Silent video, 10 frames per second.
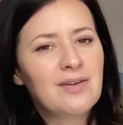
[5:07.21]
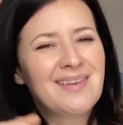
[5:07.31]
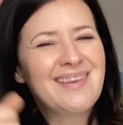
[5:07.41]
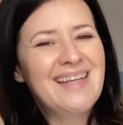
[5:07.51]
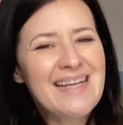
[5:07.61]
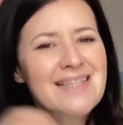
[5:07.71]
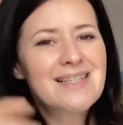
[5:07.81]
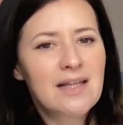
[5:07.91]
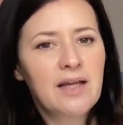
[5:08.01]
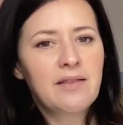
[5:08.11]

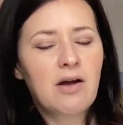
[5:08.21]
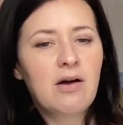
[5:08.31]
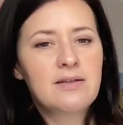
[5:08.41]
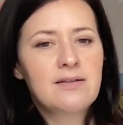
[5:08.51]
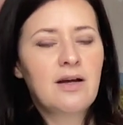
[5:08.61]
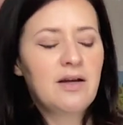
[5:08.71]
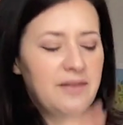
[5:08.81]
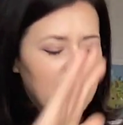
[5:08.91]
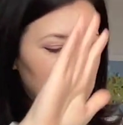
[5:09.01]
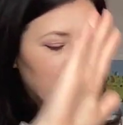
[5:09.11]
neat like the cards are, and
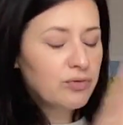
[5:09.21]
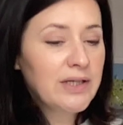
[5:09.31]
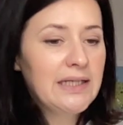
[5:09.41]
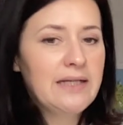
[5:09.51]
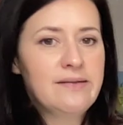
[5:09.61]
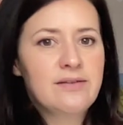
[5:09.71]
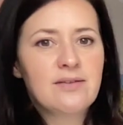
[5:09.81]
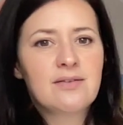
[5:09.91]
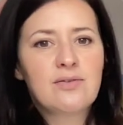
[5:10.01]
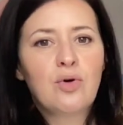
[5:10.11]
these are just really easy to
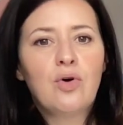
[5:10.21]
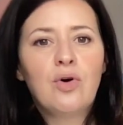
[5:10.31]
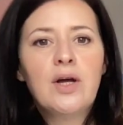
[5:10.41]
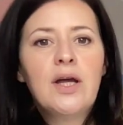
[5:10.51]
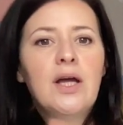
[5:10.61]
store,